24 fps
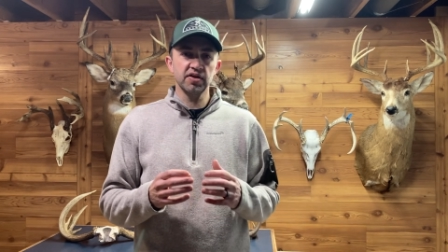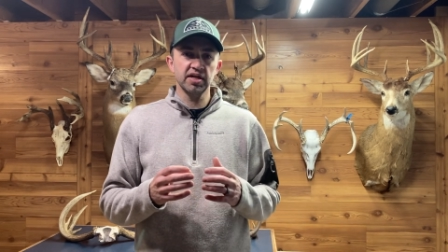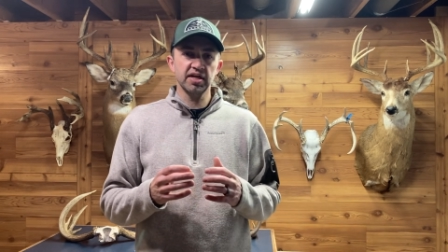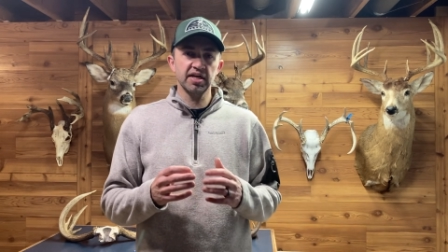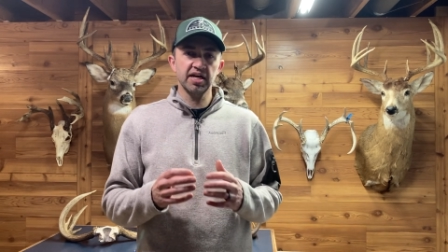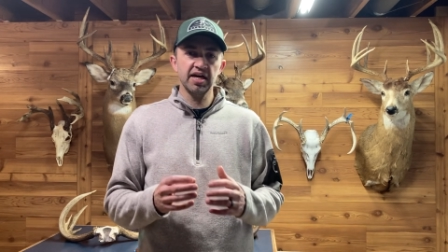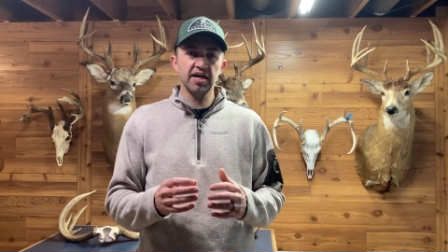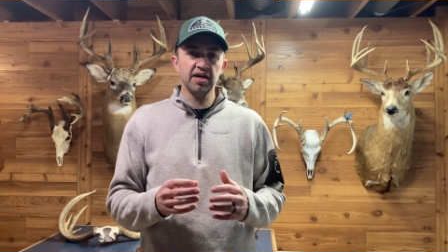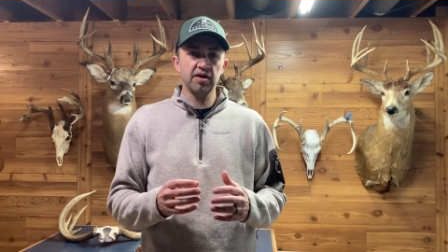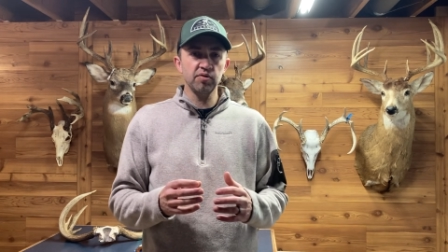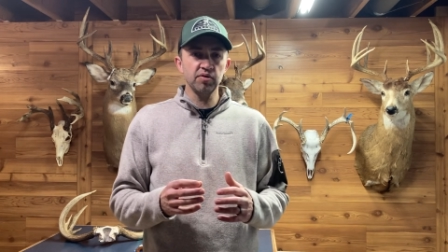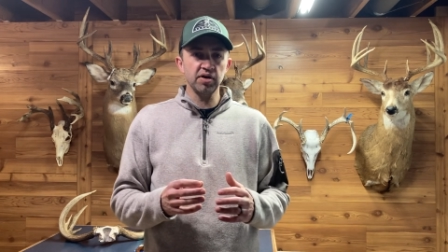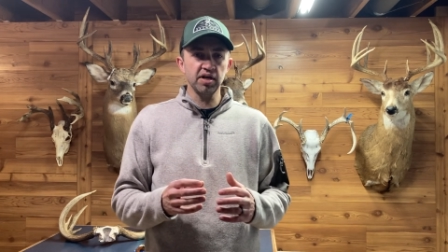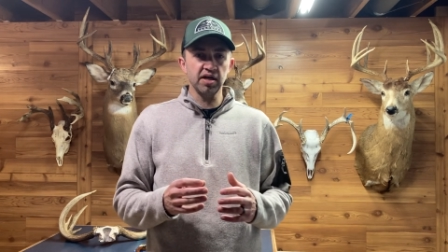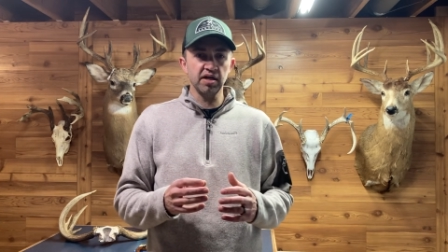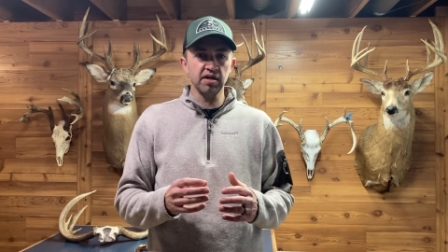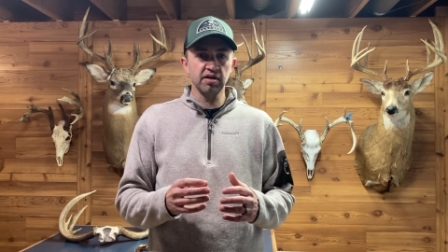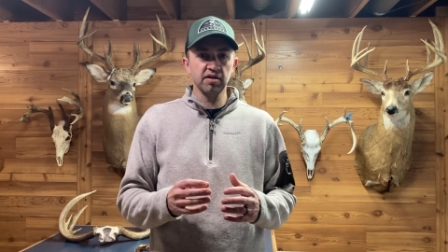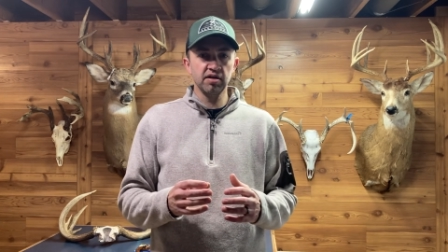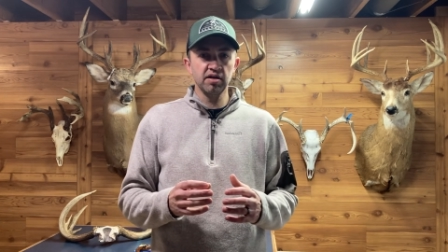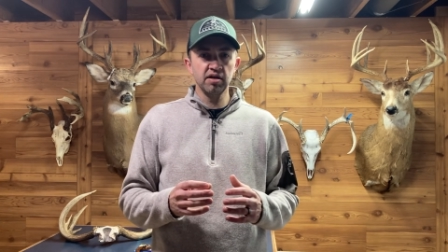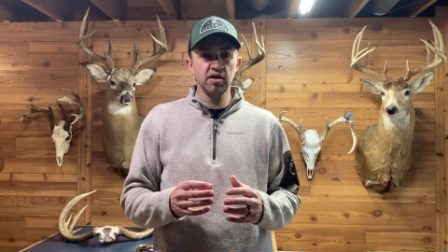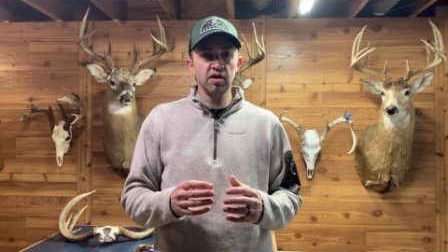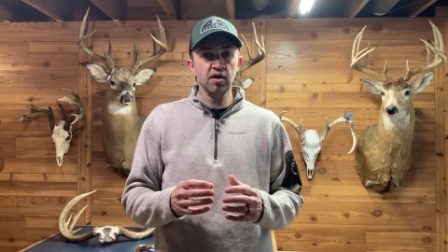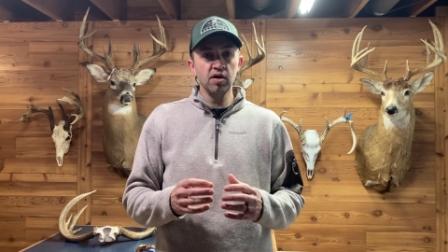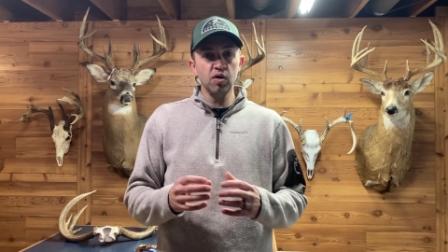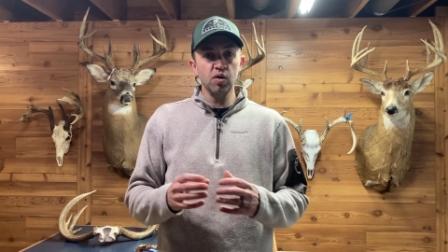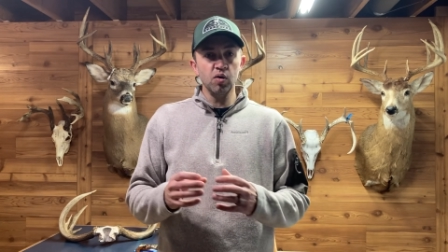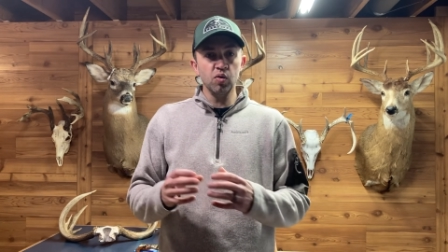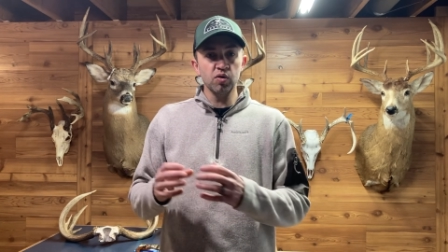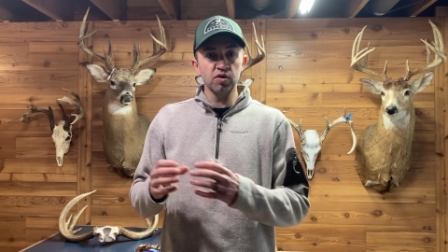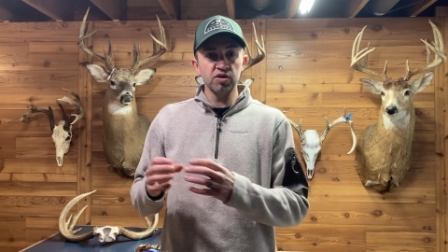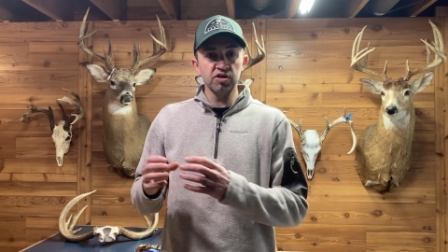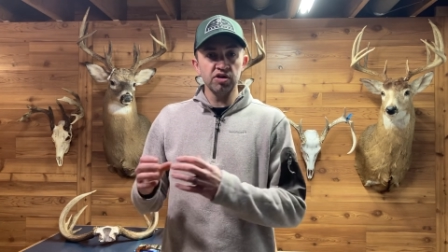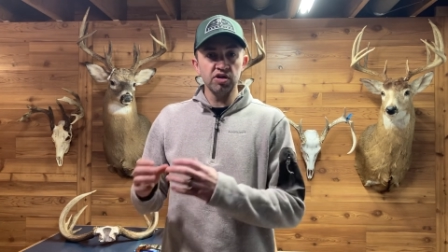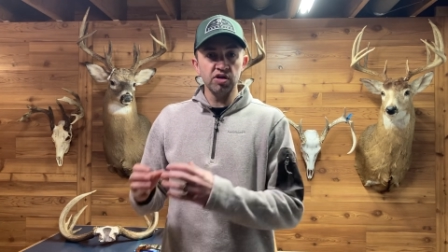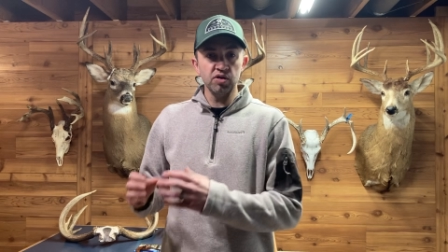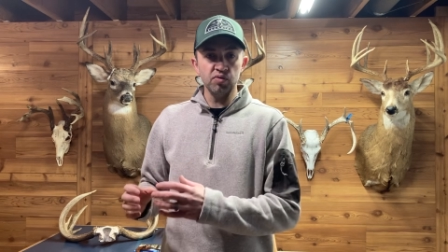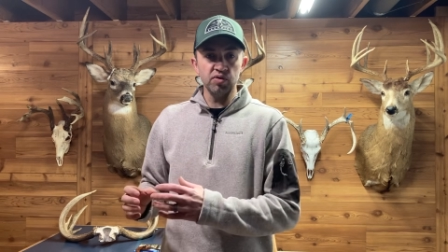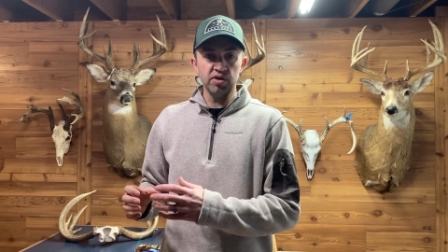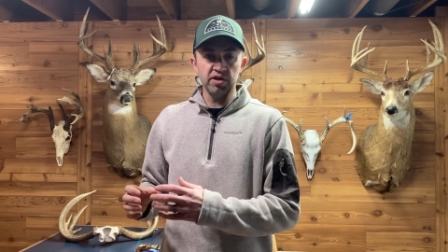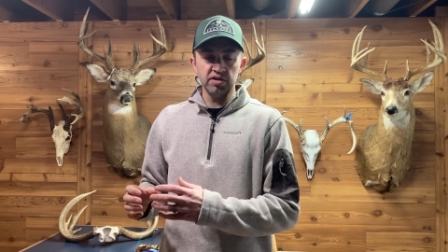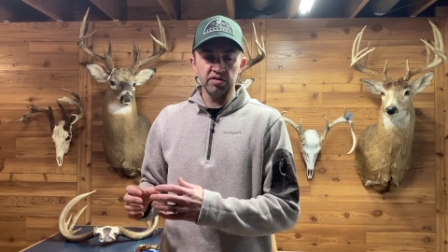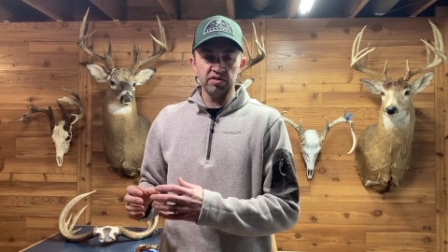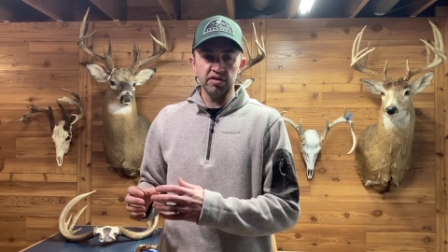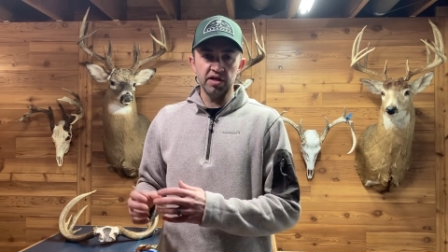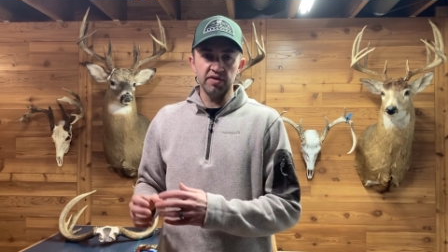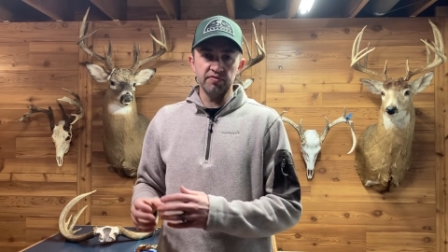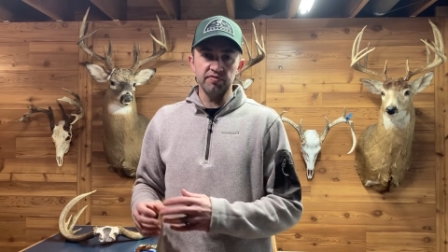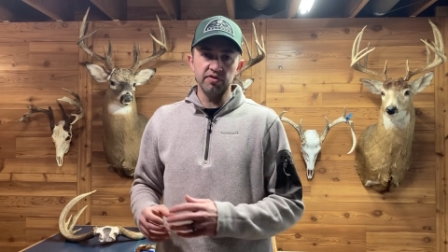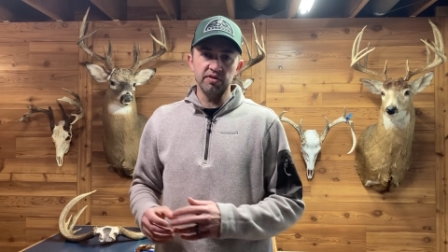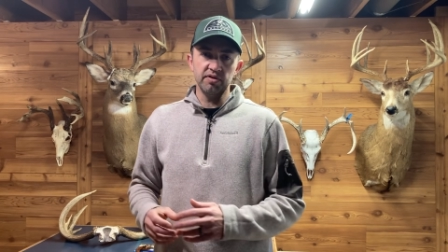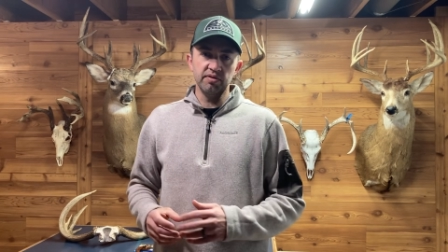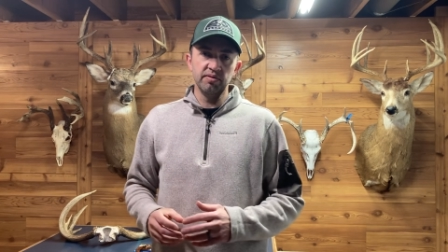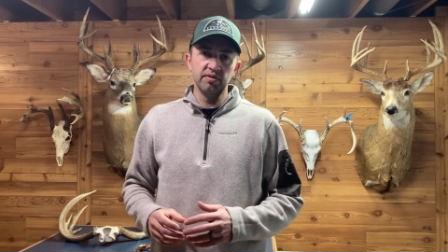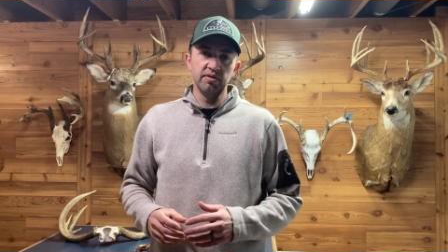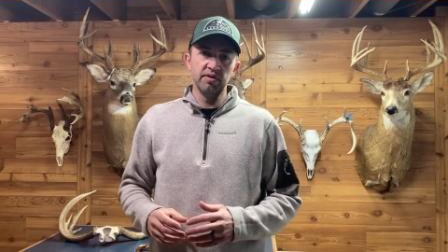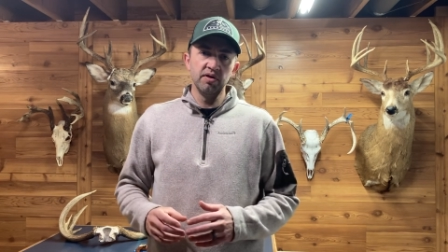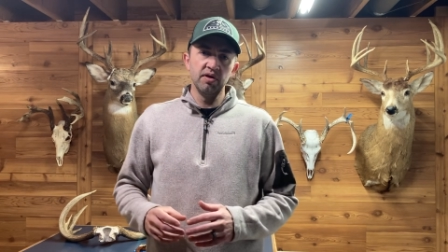county or unit level.